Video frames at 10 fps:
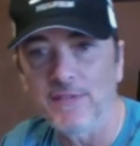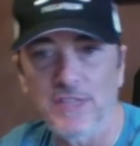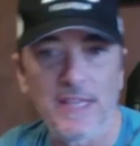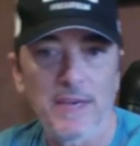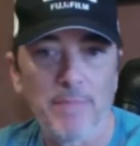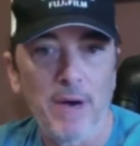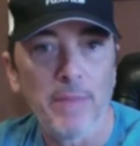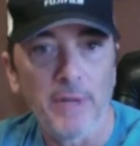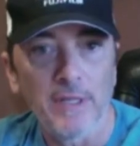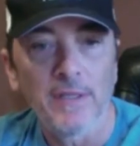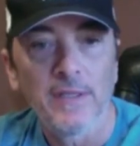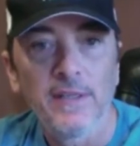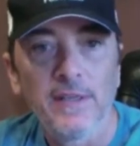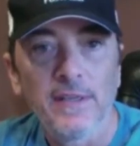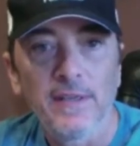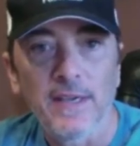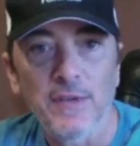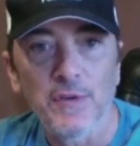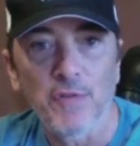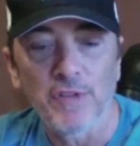in their bubble, and you
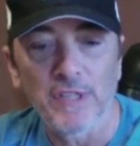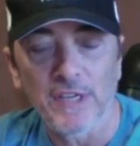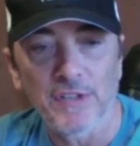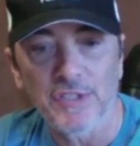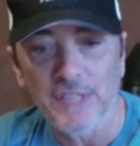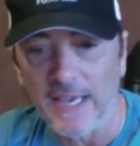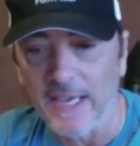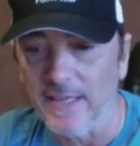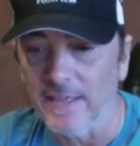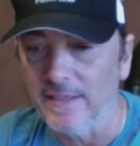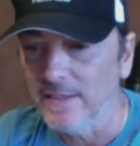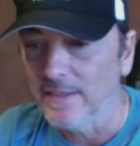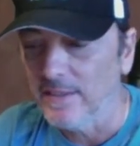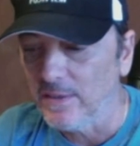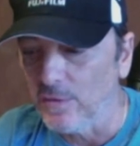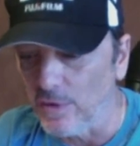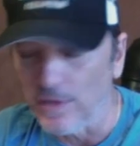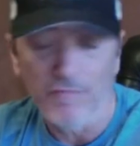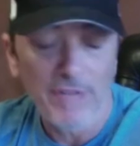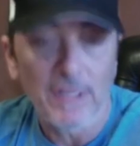don't really understand or
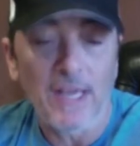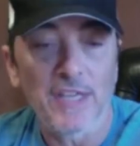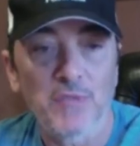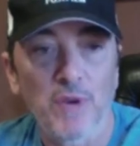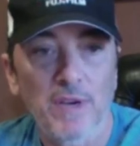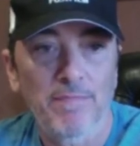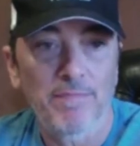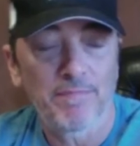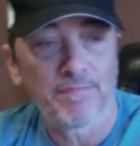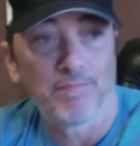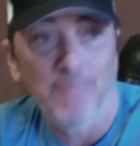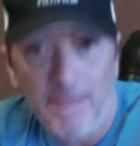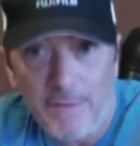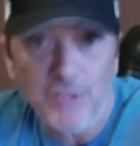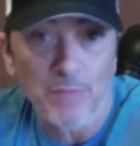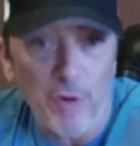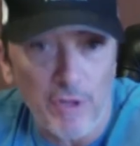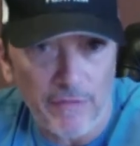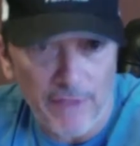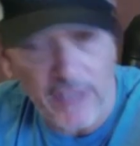realize what maybe small
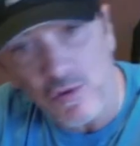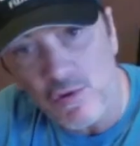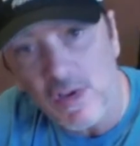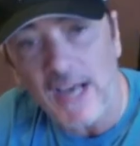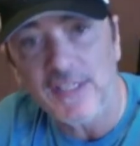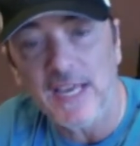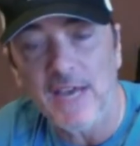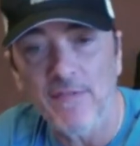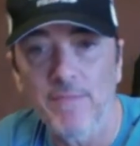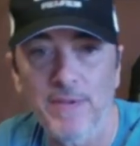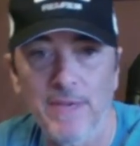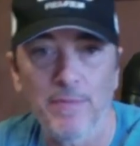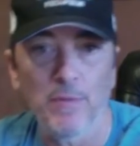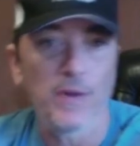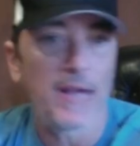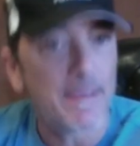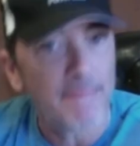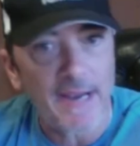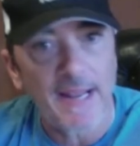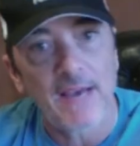effect you guys have on people, what I
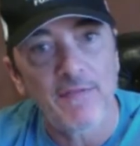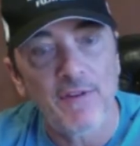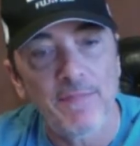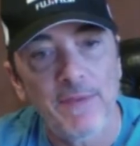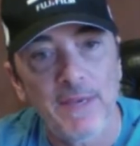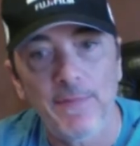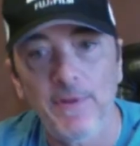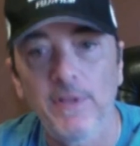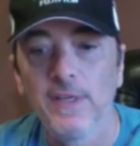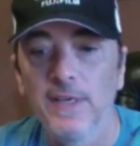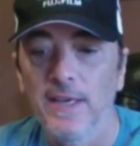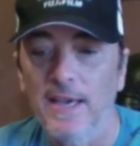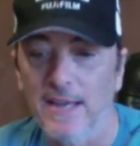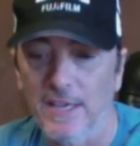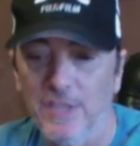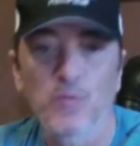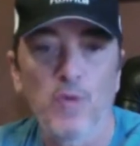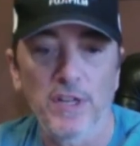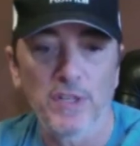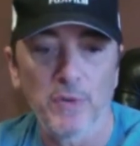might have on people, and I just
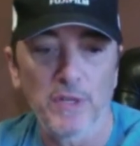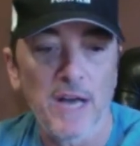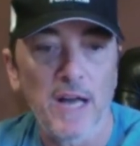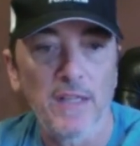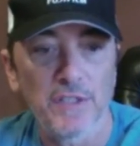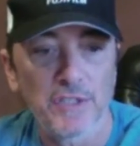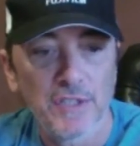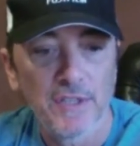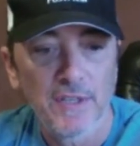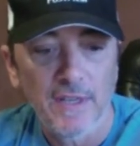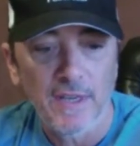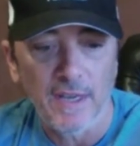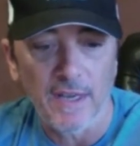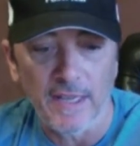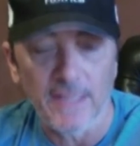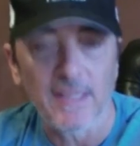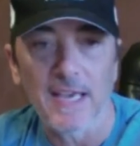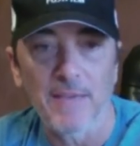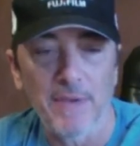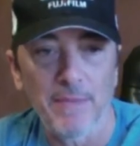wanted to acknowledge and
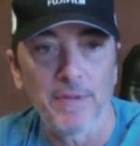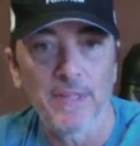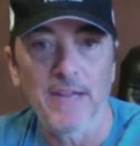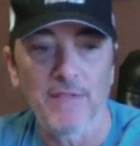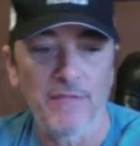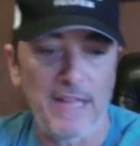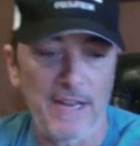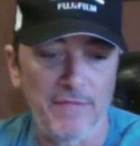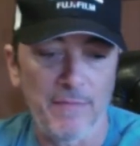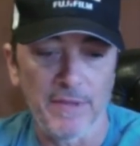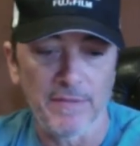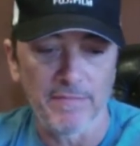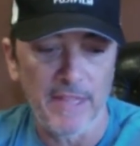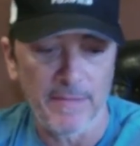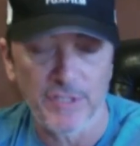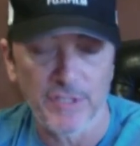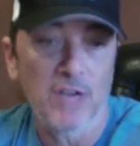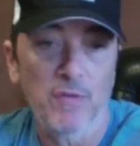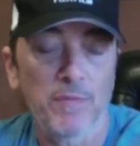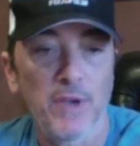thank people that have stuck
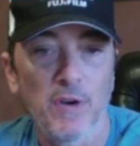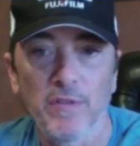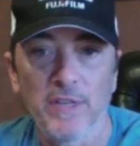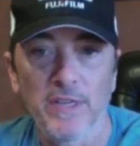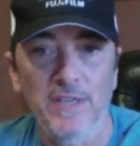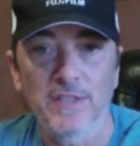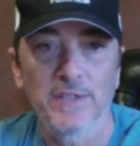with me over the years.